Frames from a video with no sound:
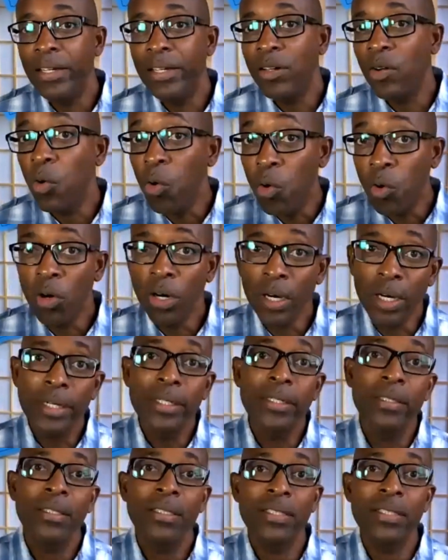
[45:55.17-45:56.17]

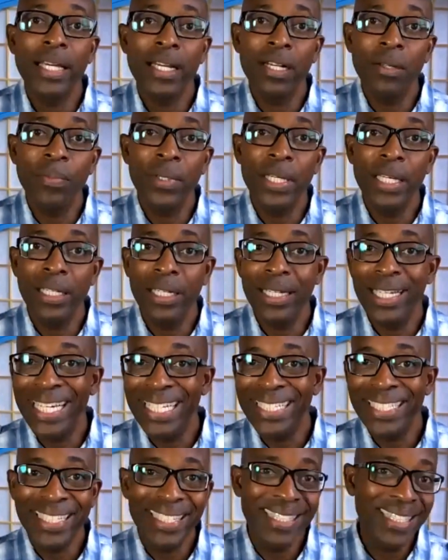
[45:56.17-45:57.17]
or set up an
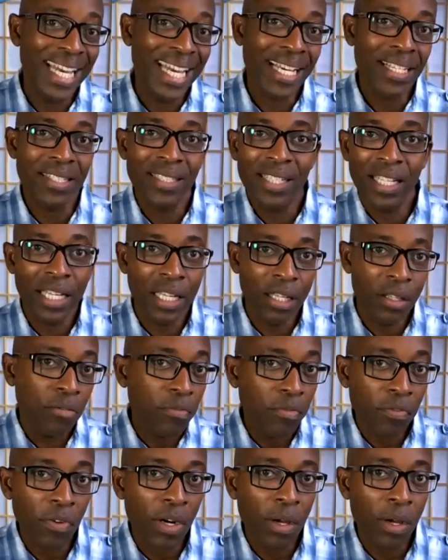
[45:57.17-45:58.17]
easy text to
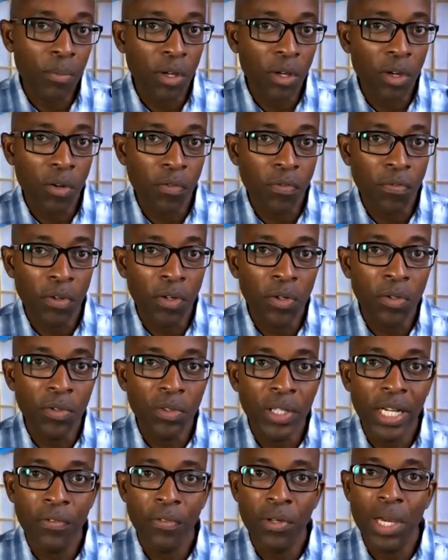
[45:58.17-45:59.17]
give from your
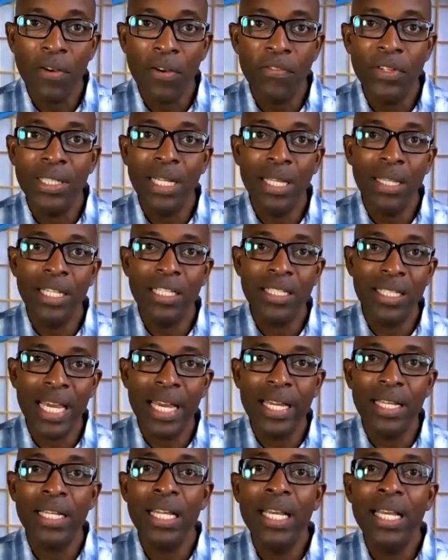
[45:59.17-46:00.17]
phone. If you haven't done this
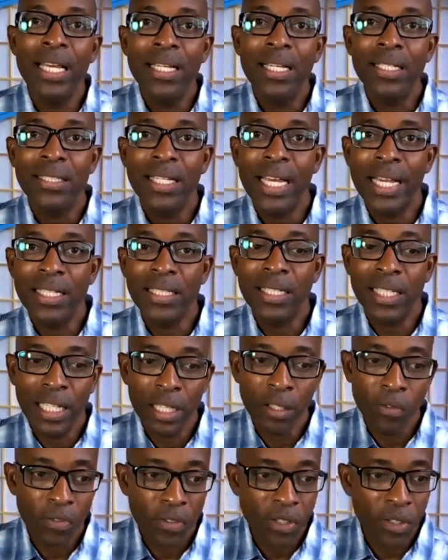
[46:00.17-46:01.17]
yet, text to
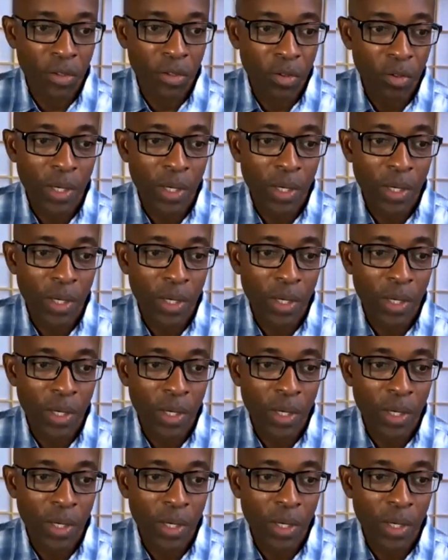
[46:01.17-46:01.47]
give to